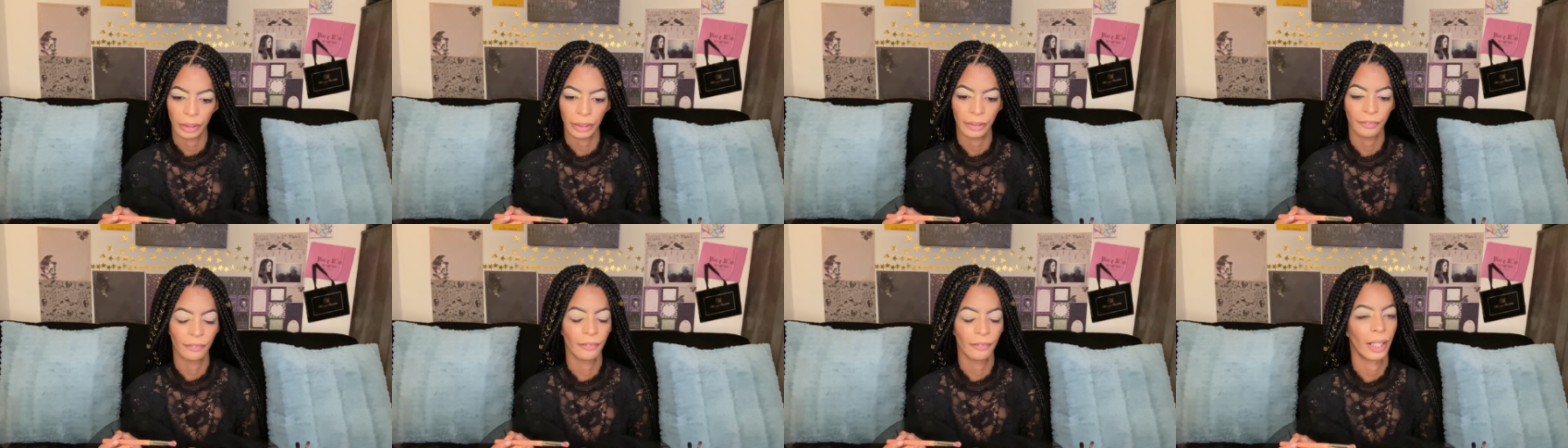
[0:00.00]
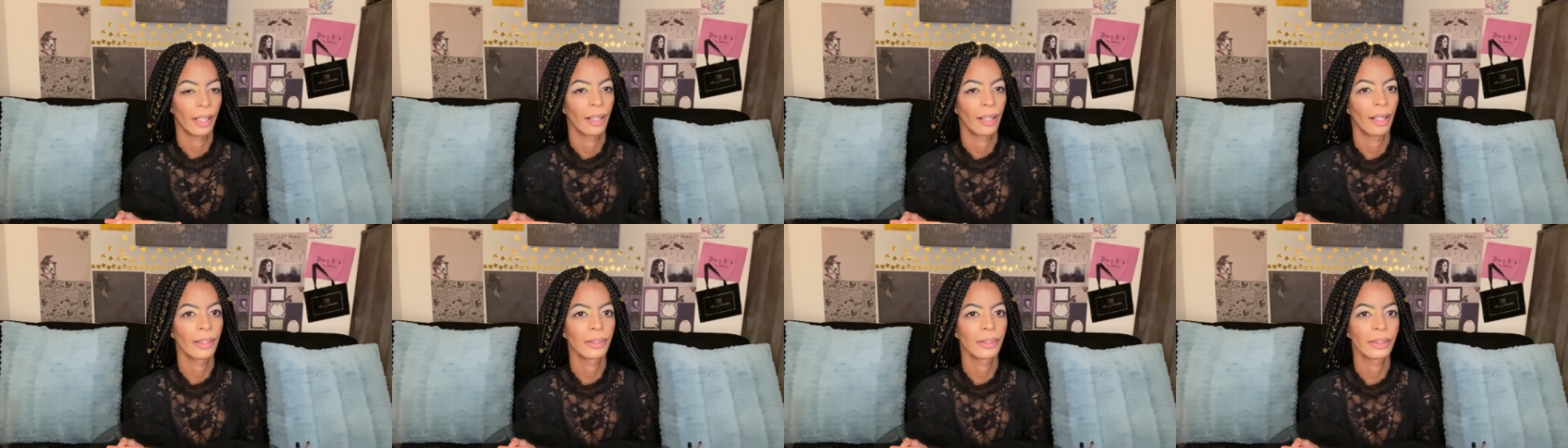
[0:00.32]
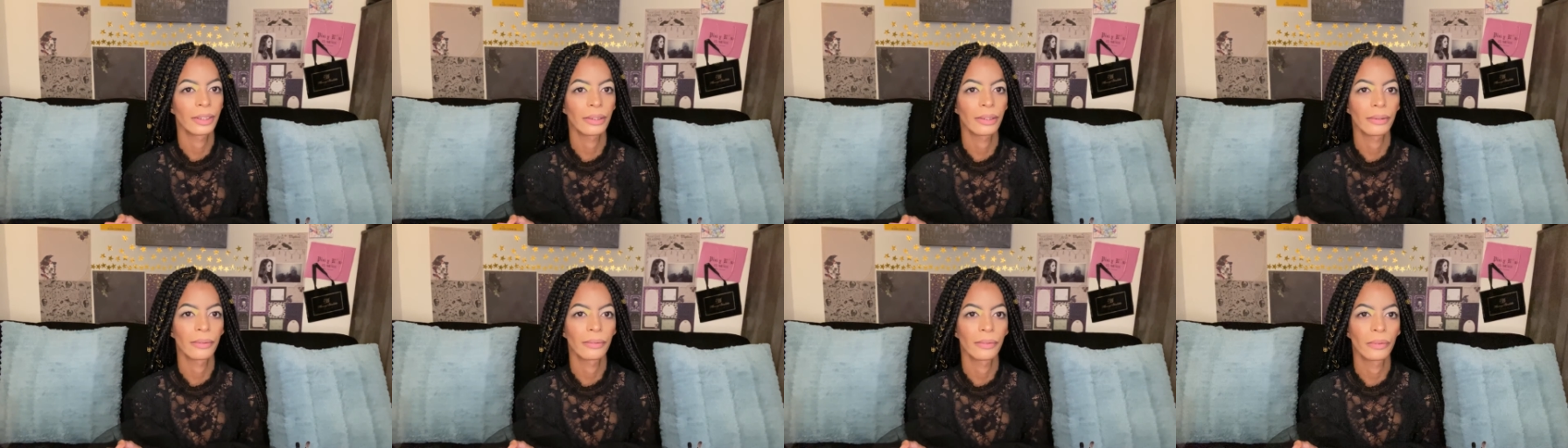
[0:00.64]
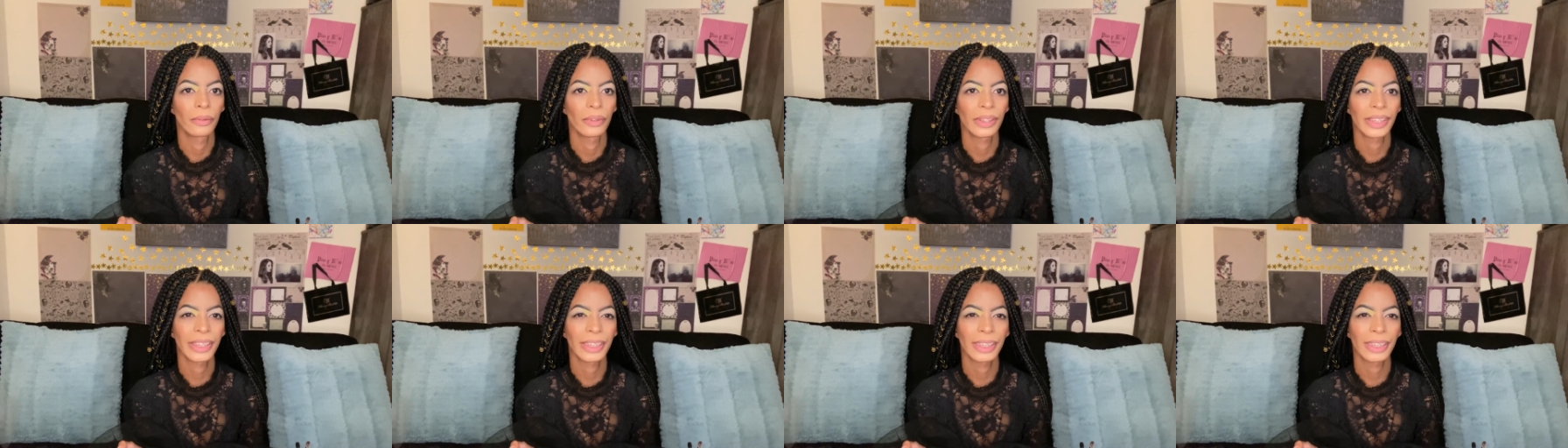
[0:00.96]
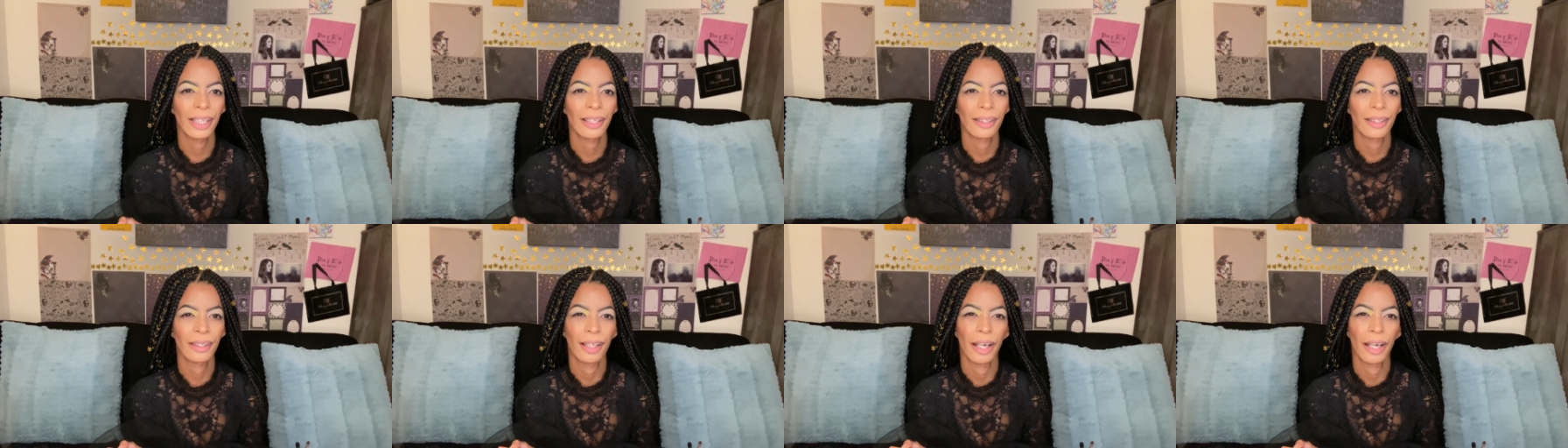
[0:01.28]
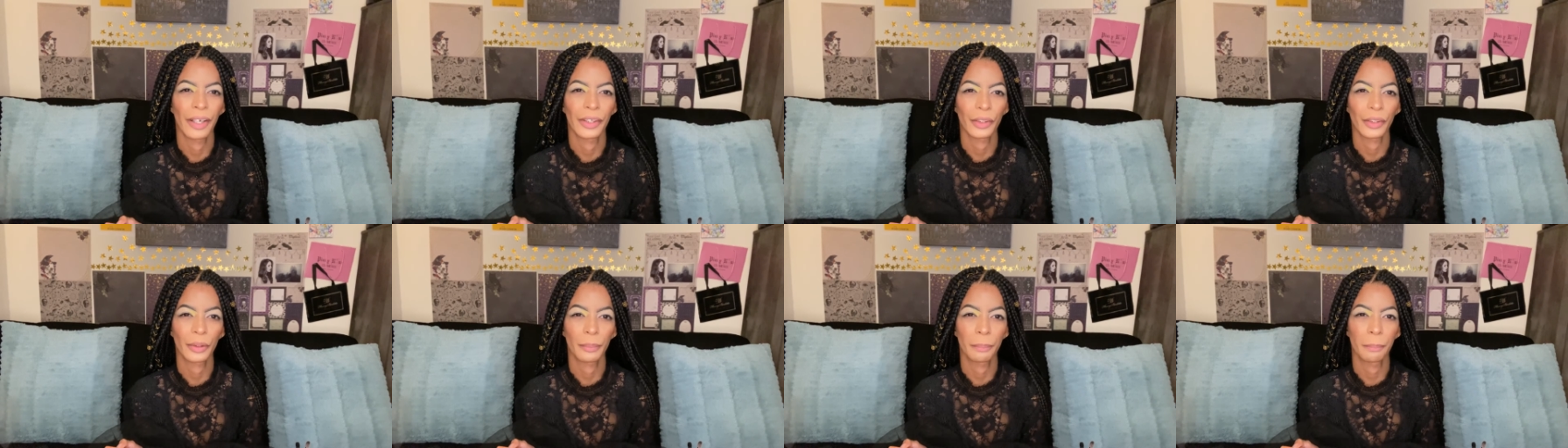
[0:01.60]
if I had used a
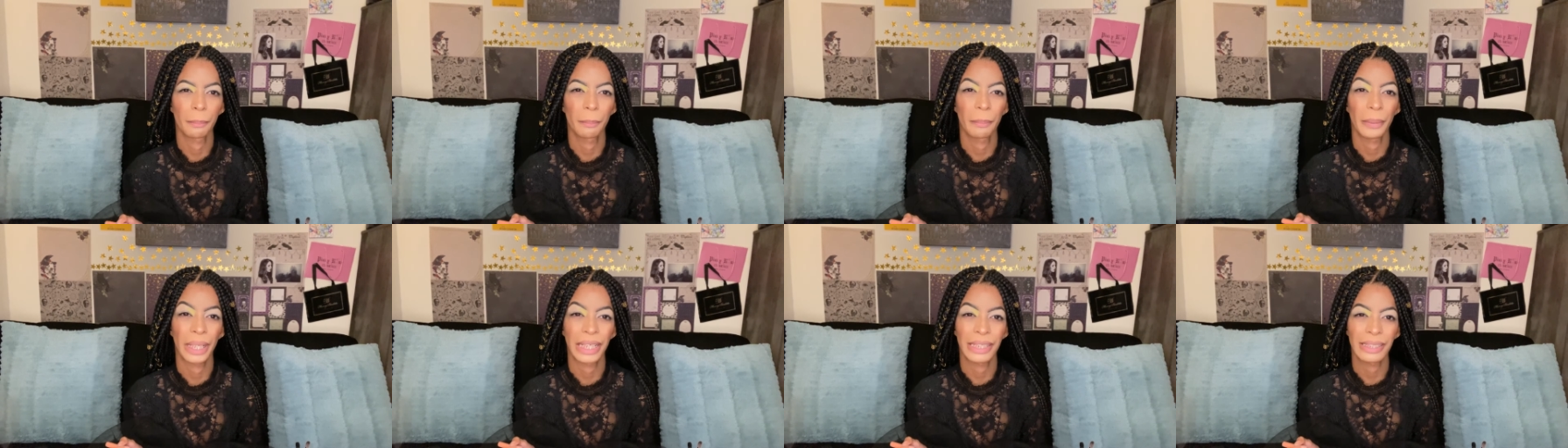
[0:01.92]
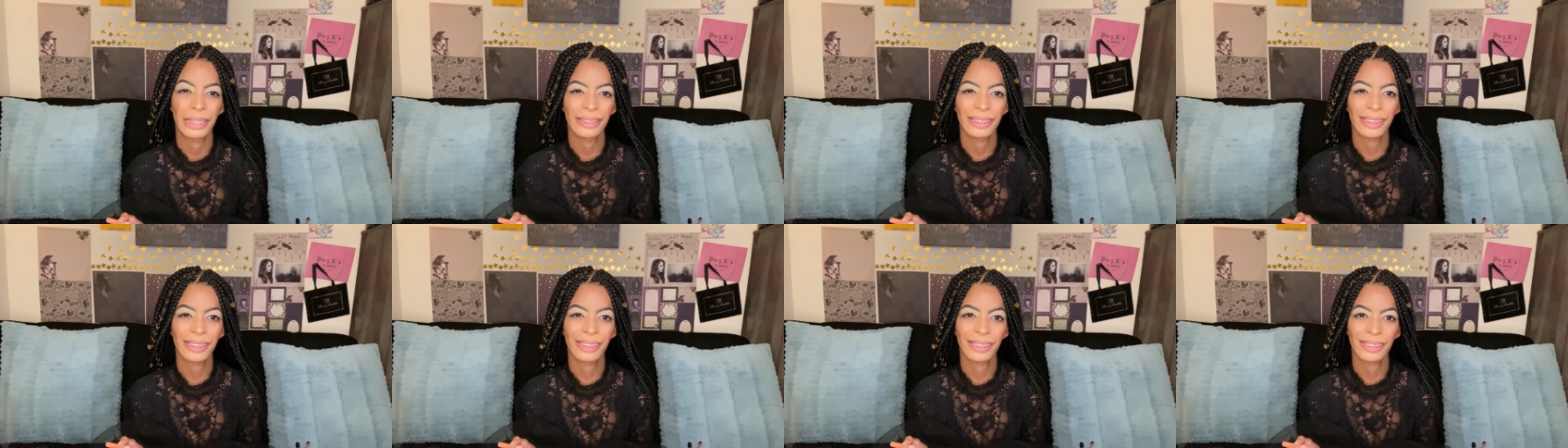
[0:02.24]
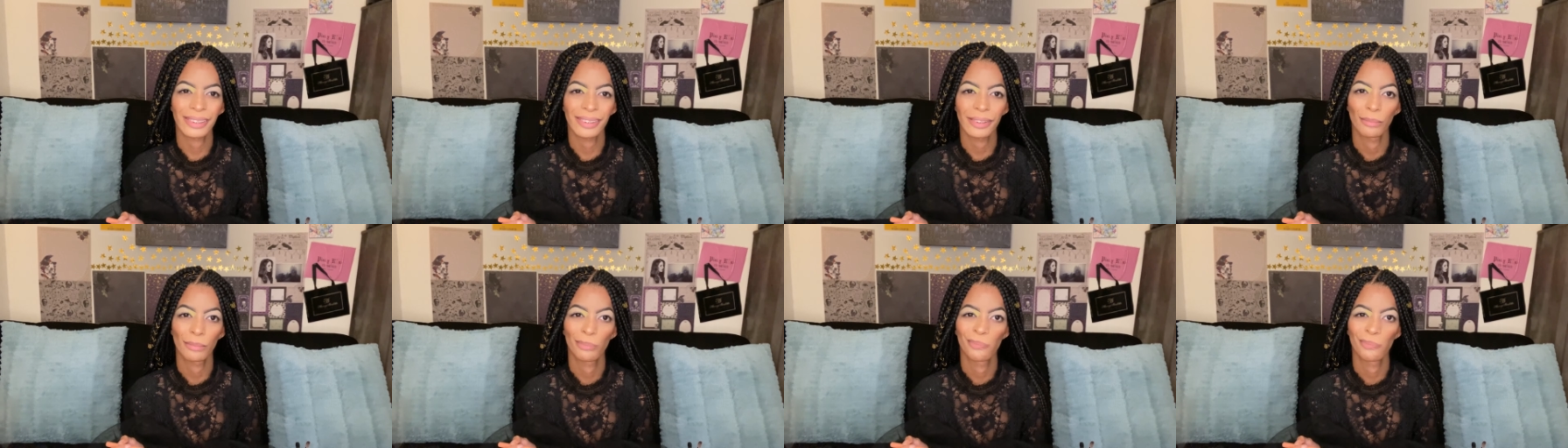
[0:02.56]
lighter base.